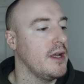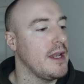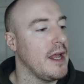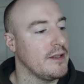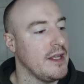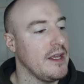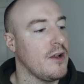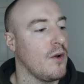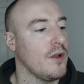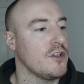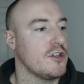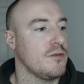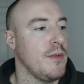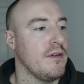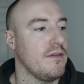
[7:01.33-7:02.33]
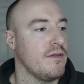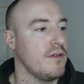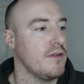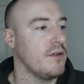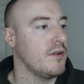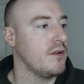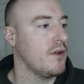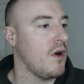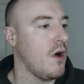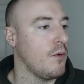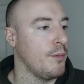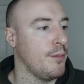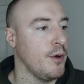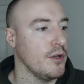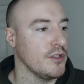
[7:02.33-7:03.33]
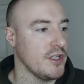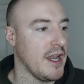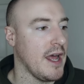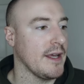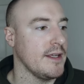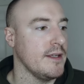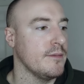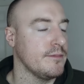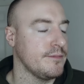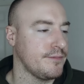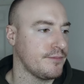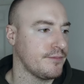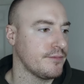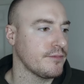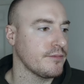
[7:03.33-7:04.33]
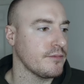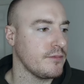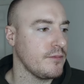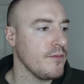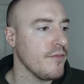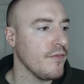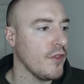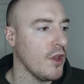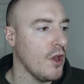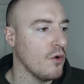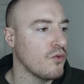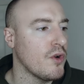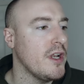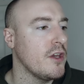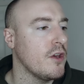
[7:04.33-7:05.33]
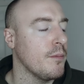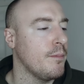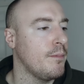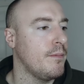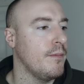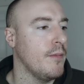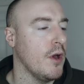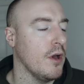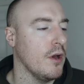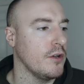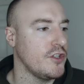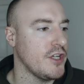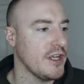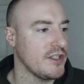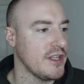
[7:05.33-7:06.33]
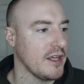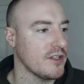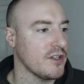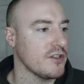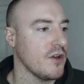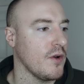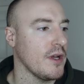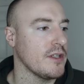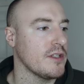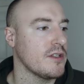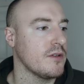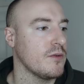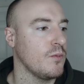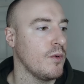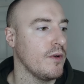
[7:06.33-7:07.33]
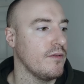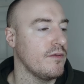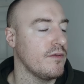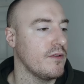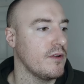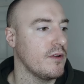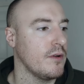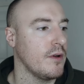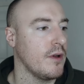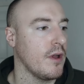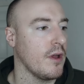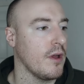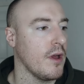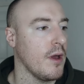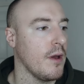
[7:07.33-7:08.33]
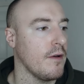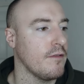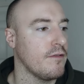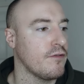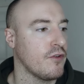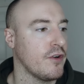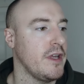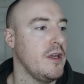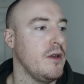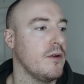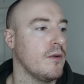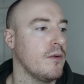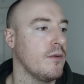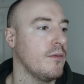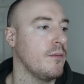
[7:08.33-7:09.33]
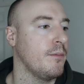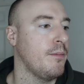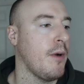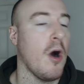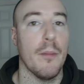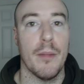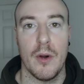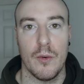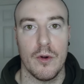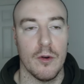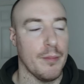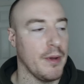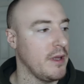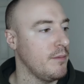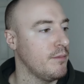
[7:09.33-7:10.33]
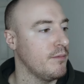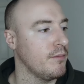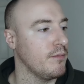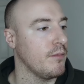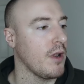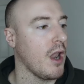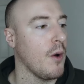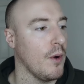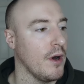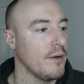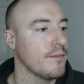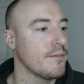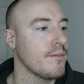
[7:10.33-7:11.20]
Now, decline Smith I would put as an A. A really good chest exercise with free barbell, it would be lower.